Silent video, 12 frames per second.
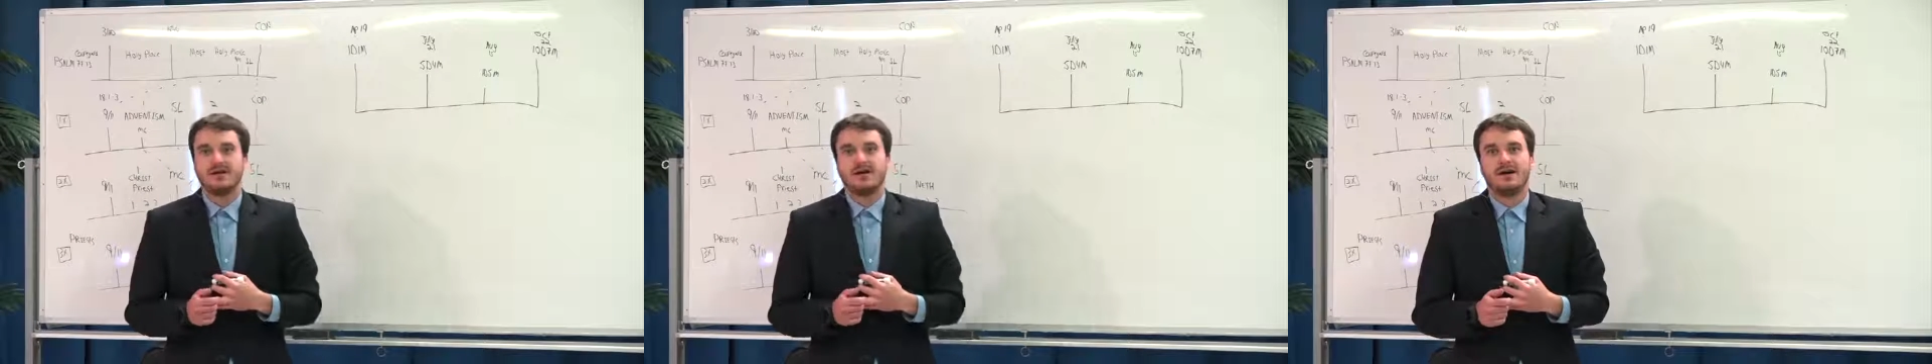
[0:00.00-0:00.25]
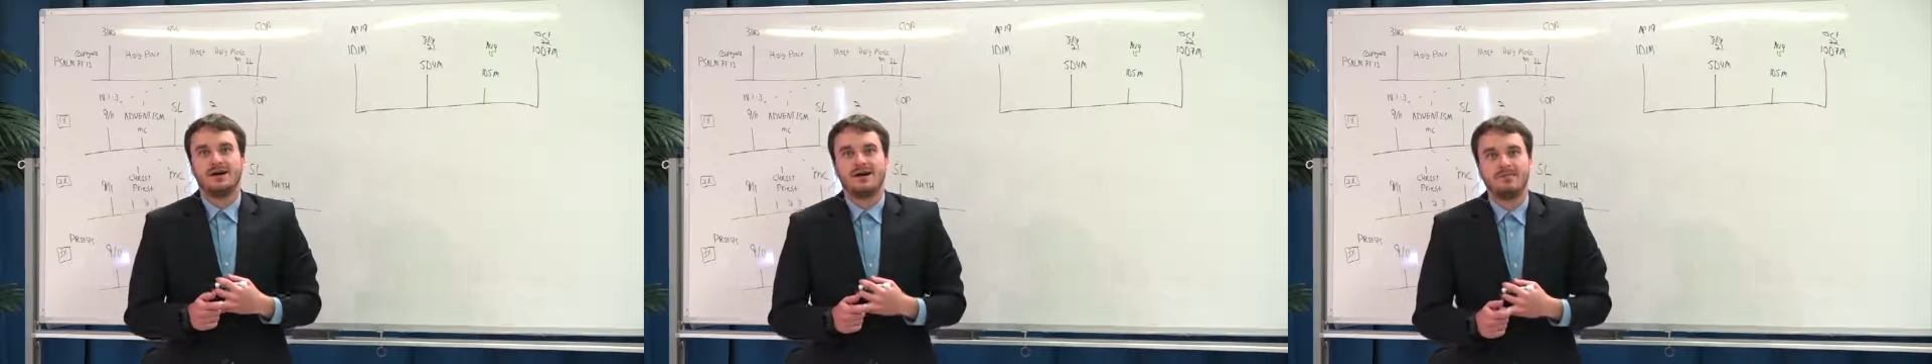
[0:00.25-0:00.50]

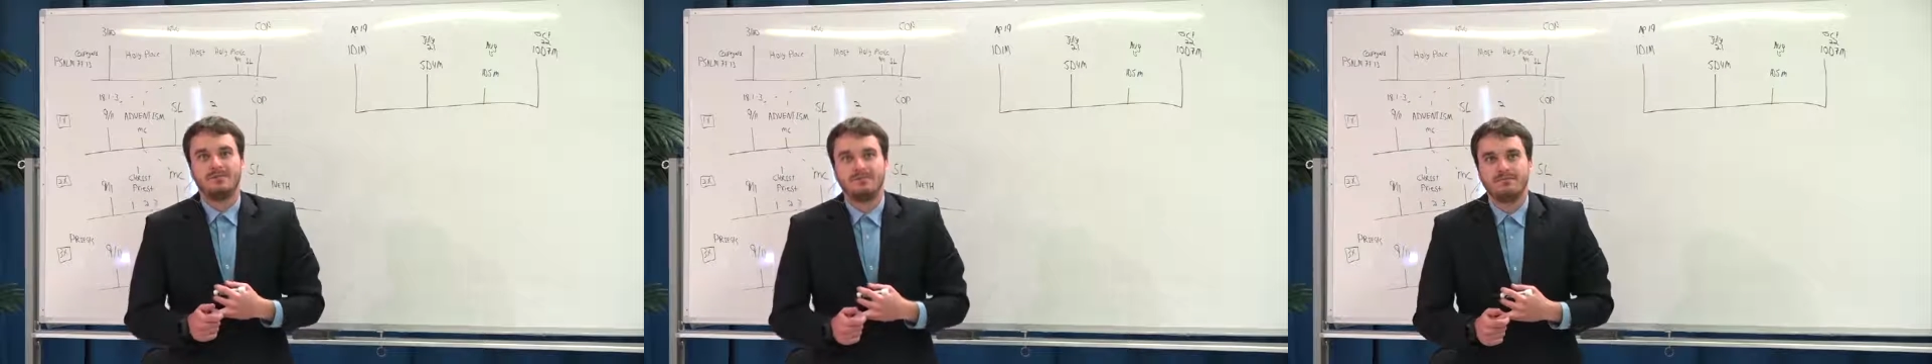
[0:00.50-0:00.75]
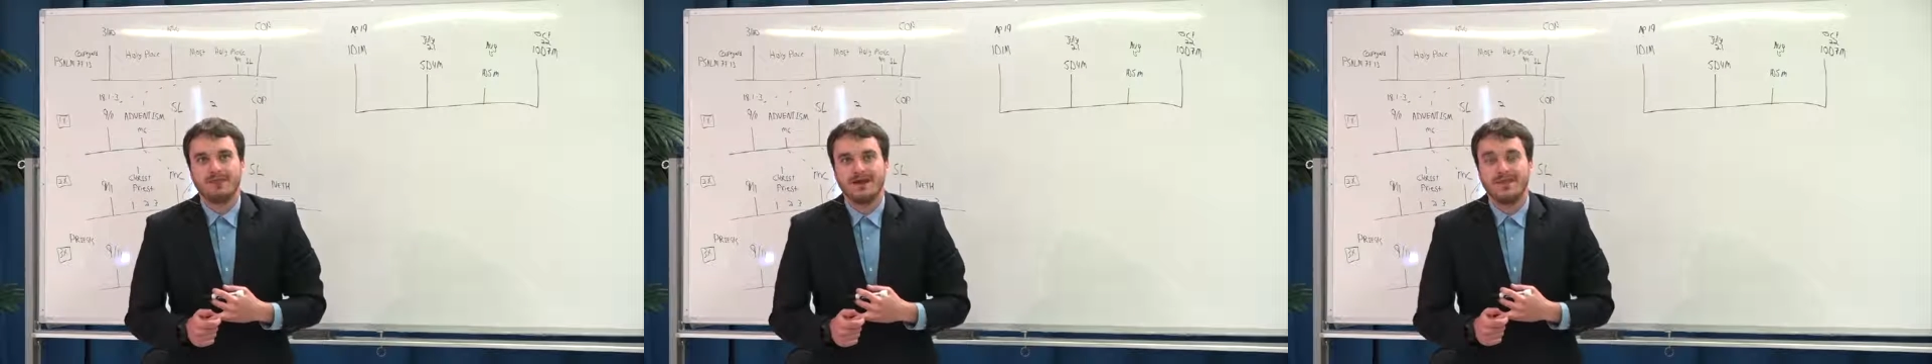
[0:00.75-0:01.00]
I
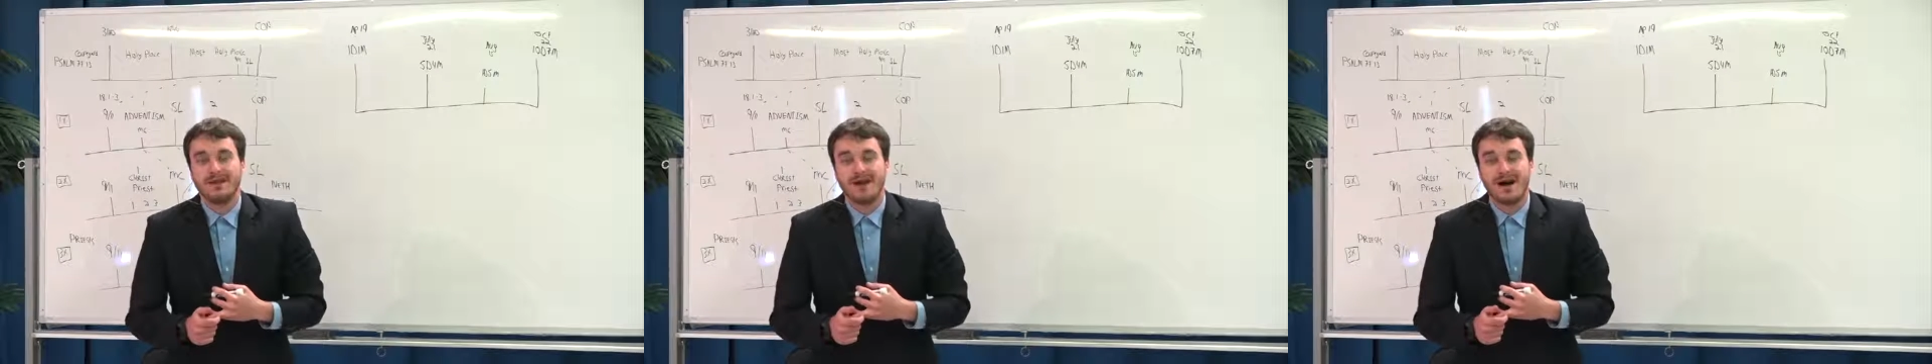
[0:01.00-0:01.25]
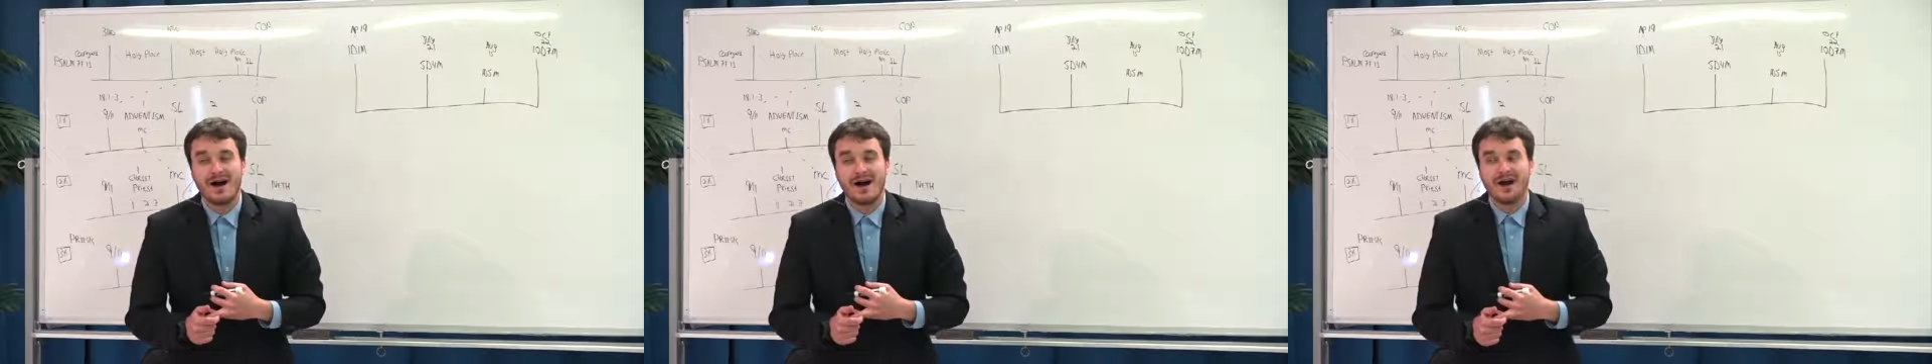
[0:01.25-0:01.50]
think
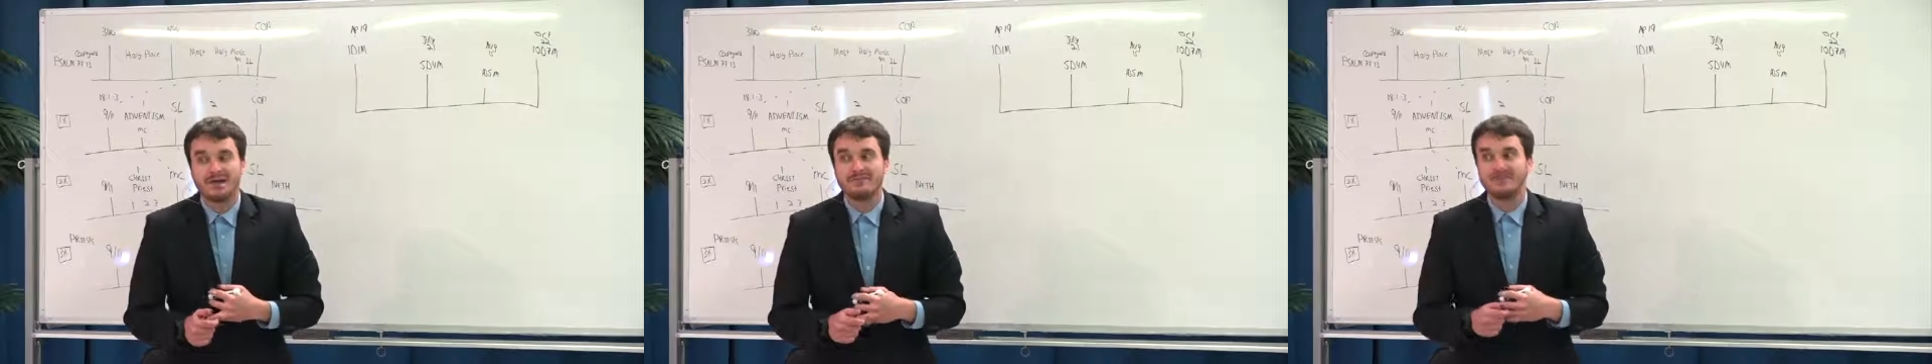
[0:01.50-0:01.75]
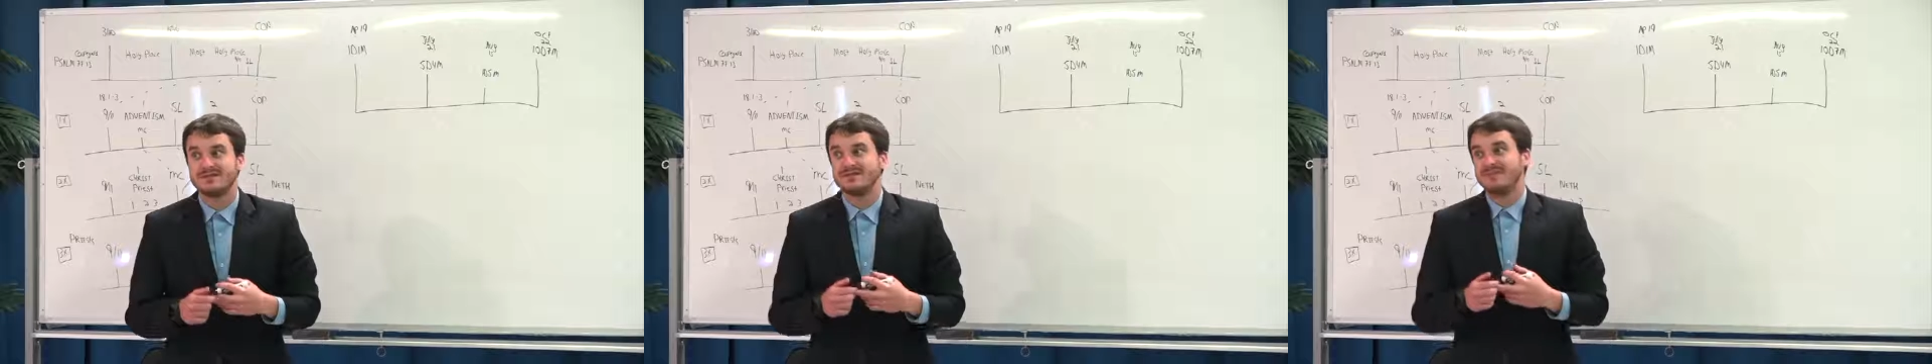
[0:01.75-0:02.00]

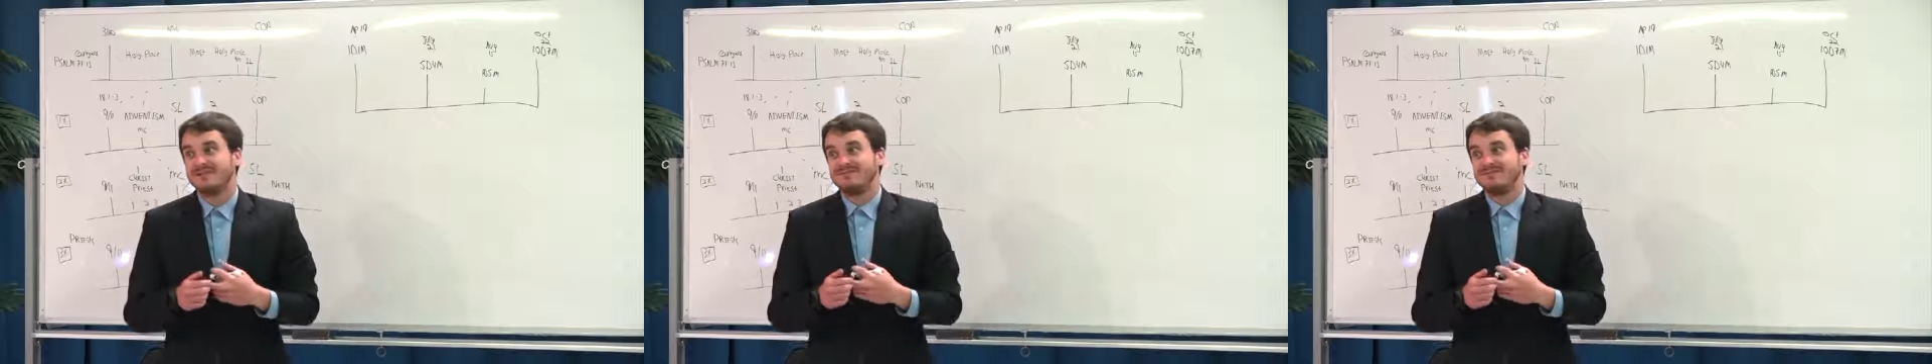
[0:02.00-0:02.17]
Himes,